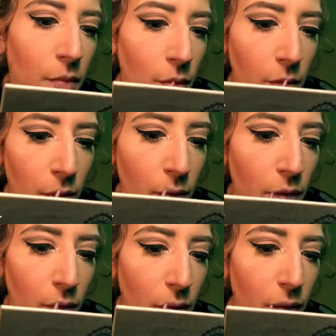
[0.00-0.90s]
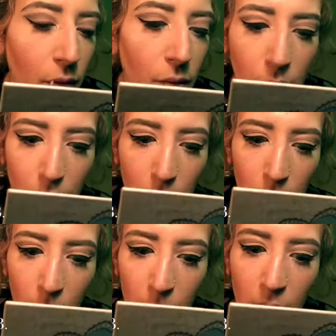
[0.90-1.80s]
It didn't want to focus on me,
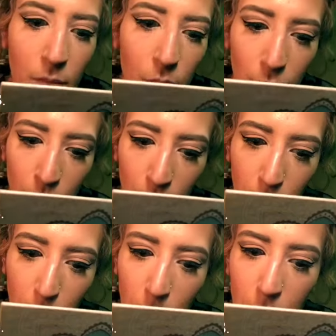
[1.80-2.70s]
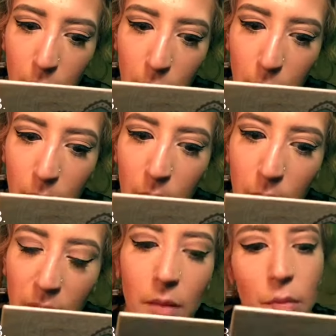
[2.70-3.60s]
and it was just too much exposure, blah
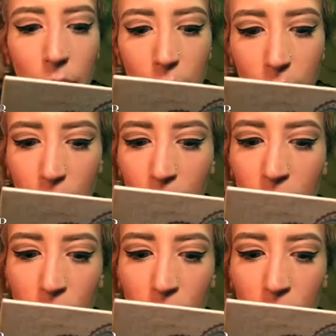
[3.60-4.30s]
blah blah blah blah.